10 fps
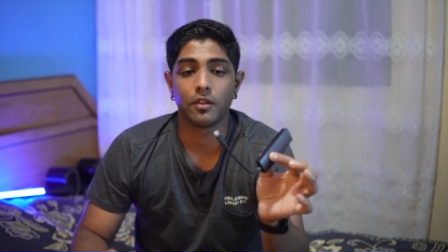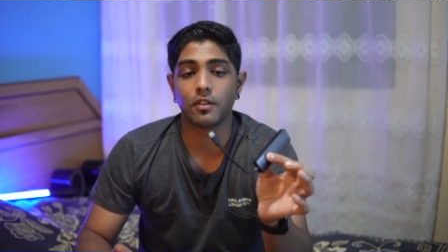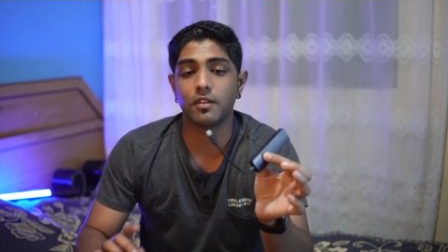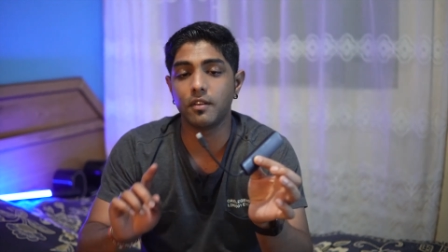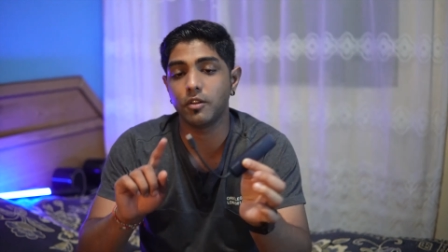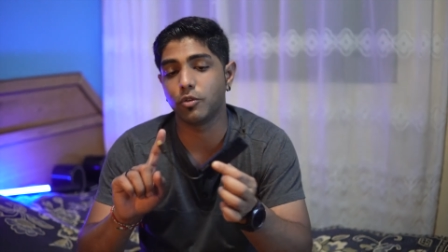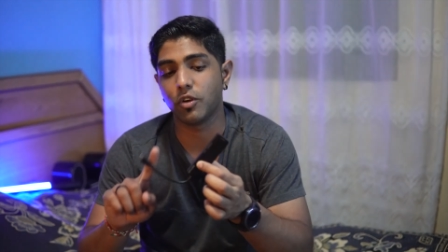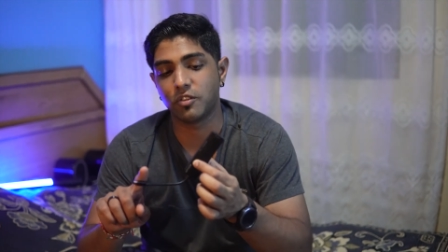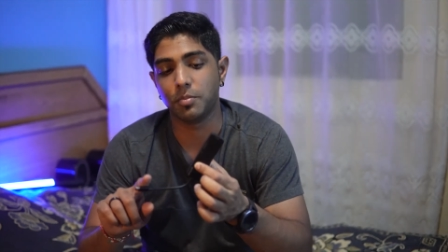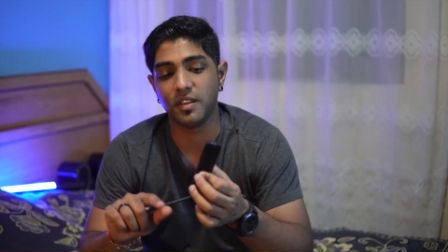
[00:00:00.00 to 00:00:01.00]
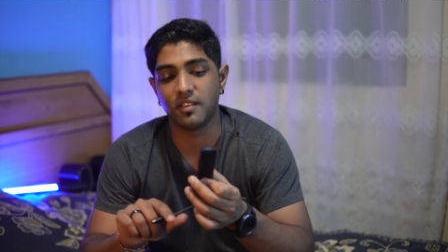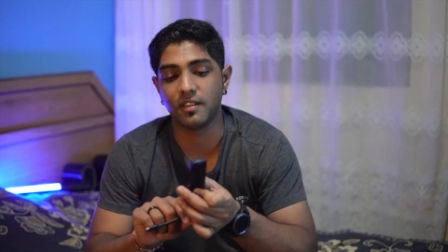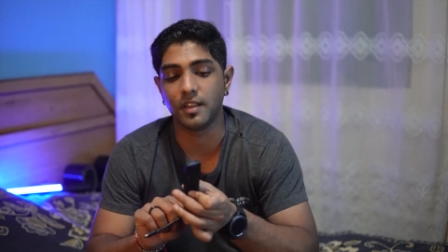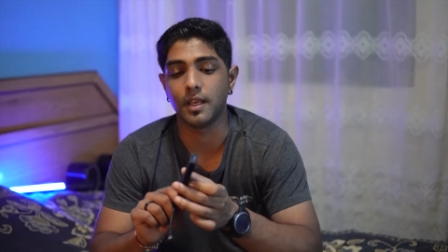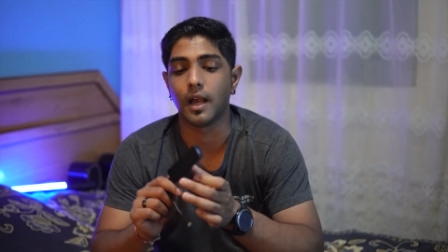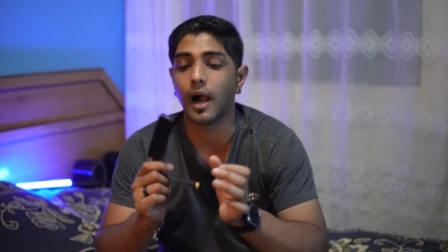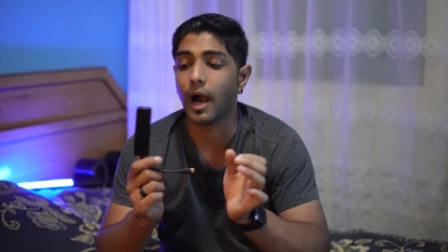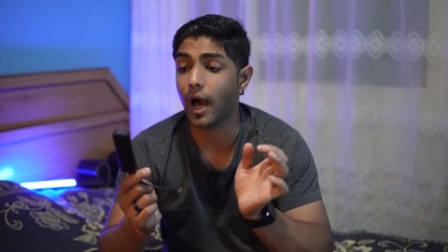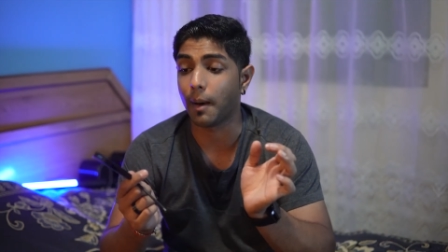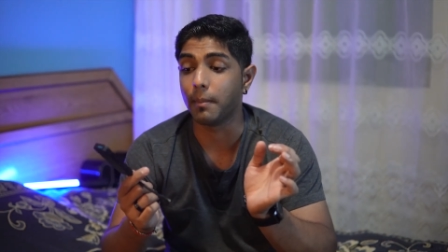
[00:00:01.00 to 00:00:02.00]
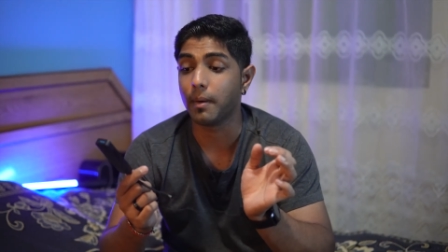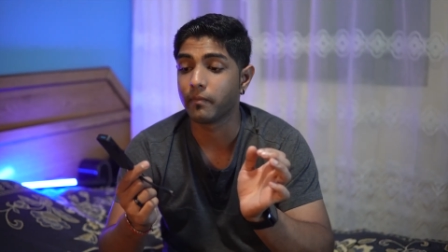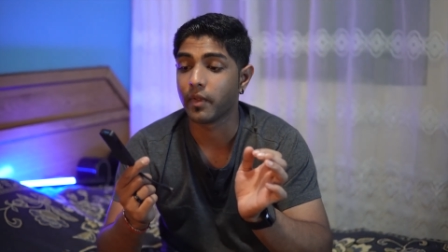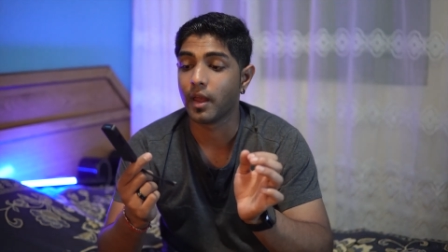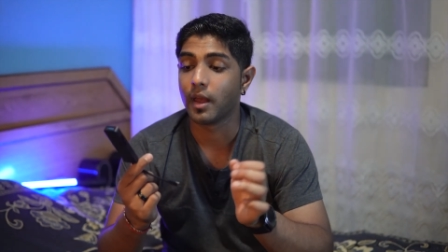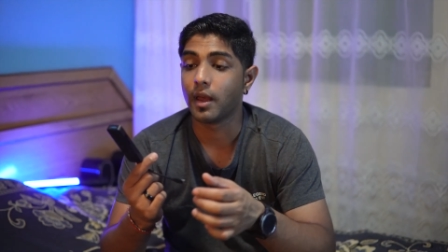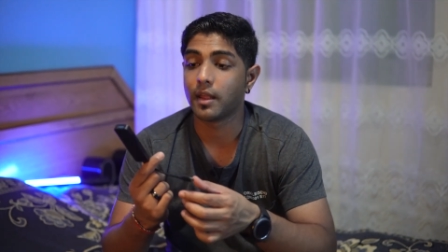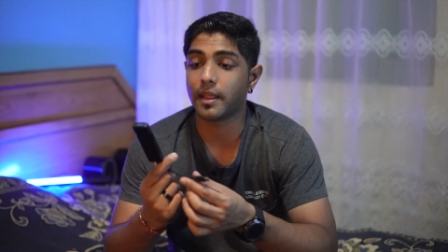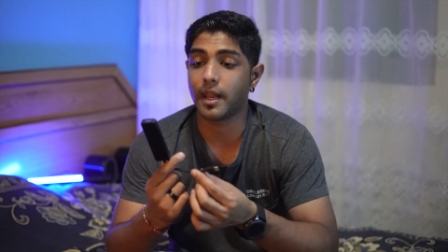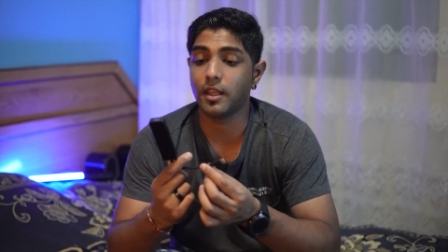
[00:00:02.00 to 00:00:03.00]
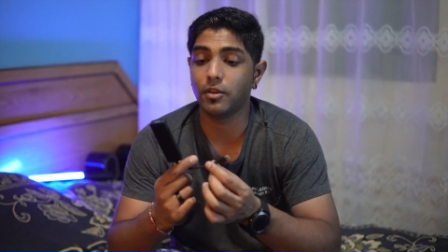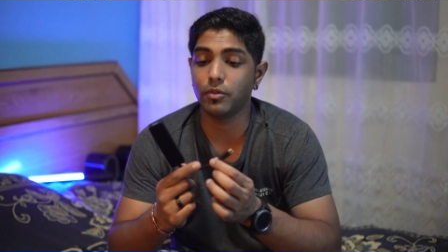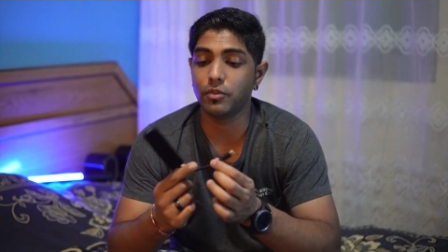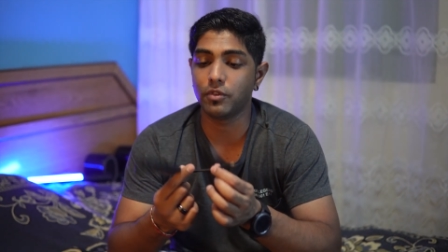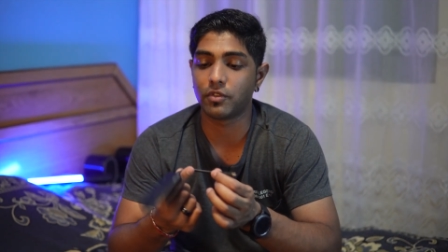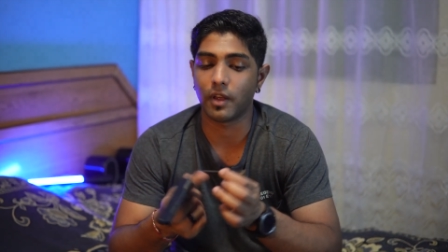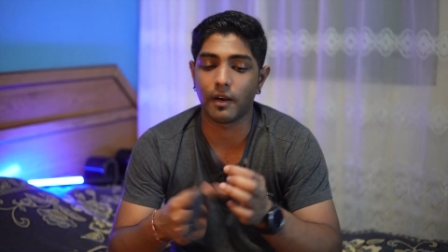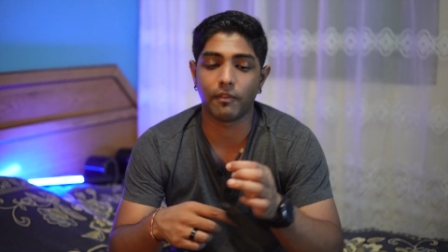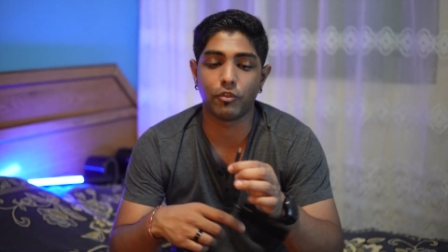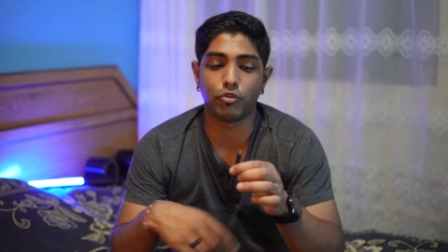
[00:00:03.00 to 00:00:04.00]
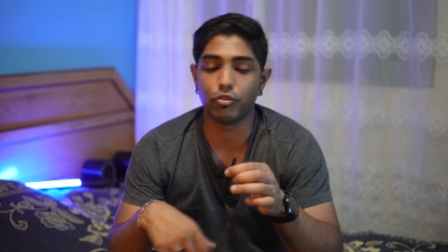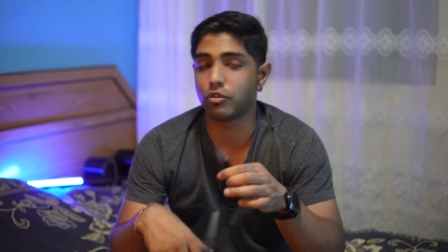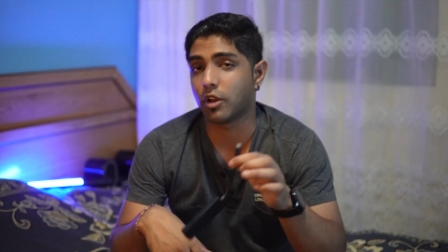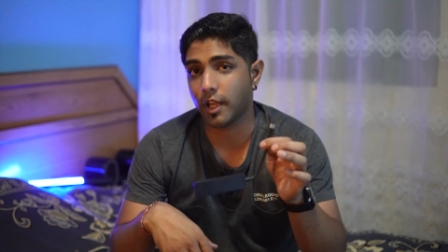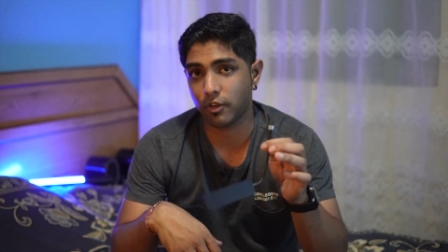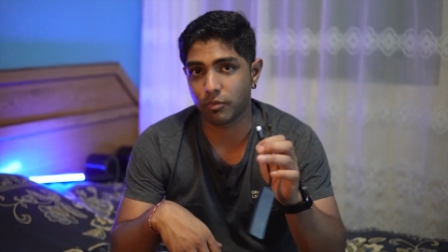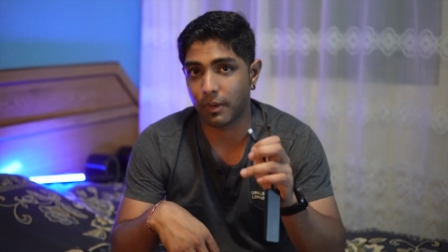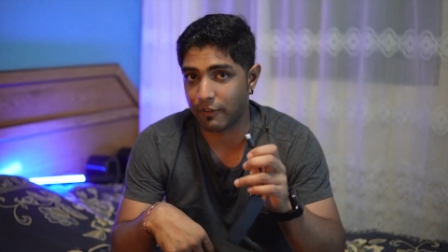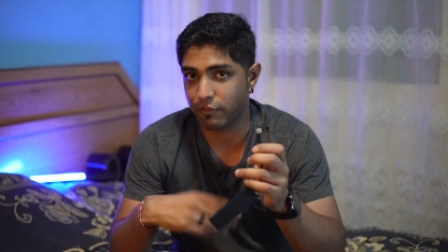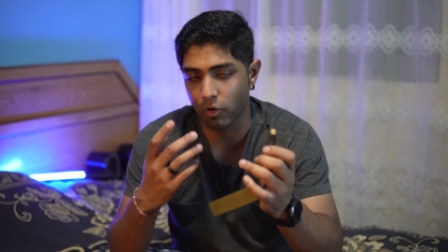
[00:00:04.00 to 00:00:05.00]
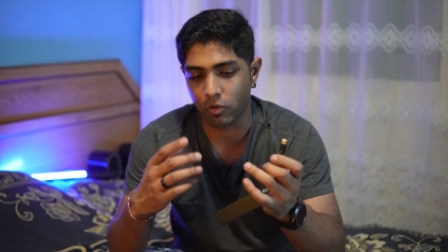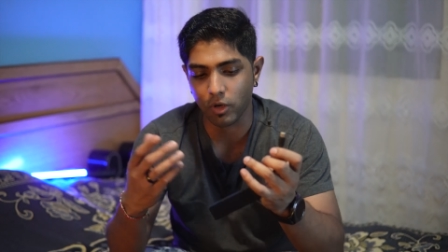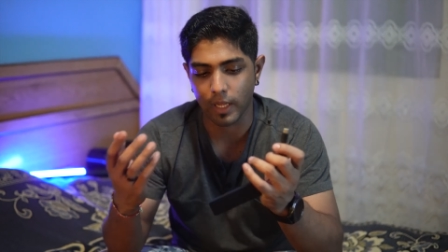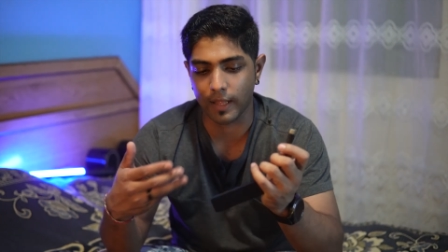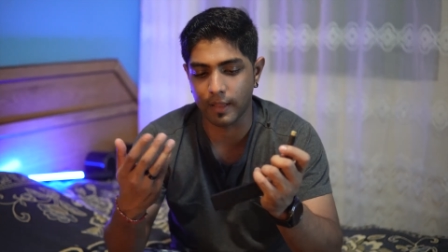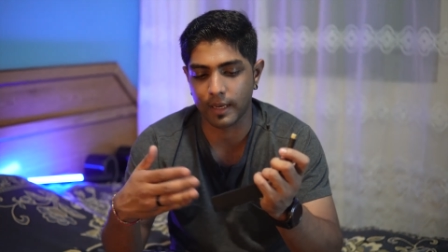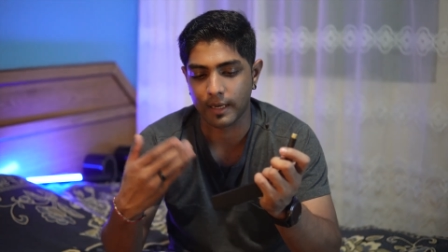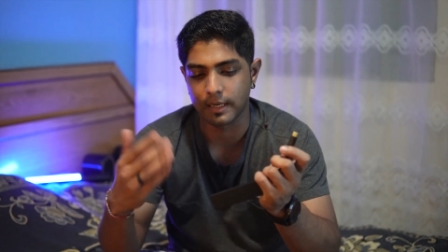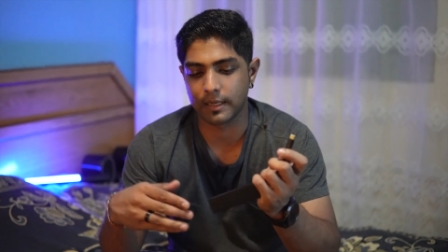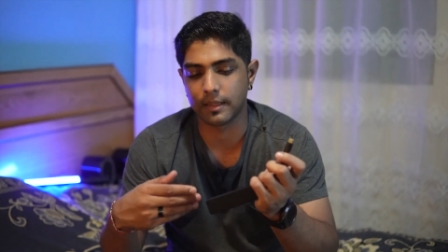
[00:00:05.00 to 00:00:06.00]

So this is a USB-C hub that I use to connect to my phone and then